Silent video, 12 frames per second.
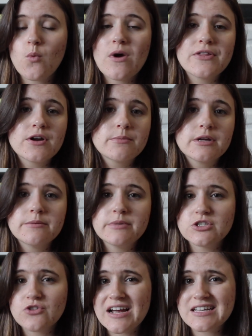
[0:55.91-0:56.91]
whether I'm going to
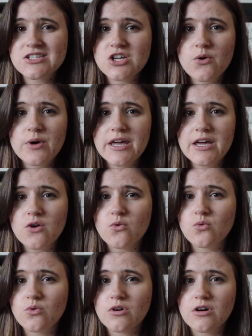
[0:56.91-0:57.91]
be direct sowing
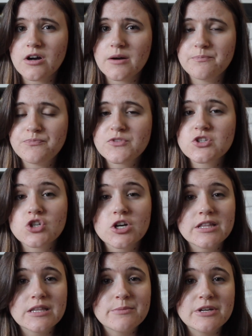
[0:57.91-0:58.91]
or
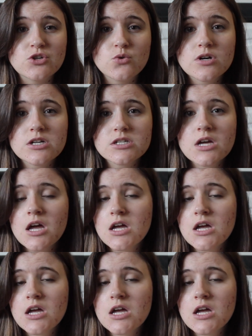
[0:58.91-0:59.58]
starting them indoors.